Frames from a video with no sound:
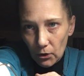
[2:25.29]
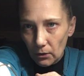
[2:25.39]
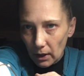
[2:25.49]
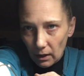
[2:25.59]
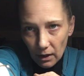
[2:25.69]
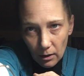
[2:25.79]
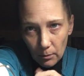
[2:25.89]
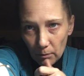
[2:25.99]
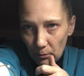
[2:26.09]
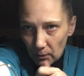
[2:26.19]
You can get
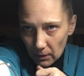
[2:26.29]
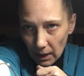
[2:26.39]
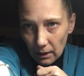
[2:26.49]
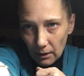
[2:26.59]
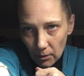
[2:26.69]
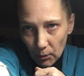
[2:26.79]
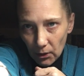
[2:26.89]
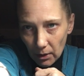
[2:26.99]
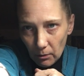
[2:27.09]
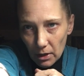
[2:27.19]
them in
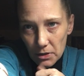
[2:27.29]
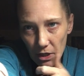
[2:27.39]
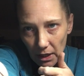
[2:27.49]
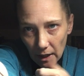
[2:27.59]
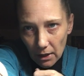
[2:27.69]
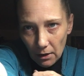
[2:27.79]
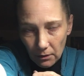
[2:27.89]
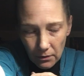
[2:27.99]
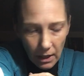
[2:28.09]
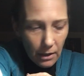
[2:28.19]
pretty much any
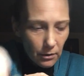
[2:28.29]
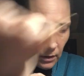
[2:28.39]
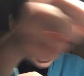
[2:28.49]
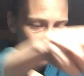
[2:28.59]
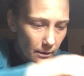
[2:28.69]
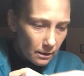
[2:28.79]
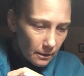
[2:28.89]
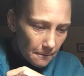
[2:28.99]
color that you need.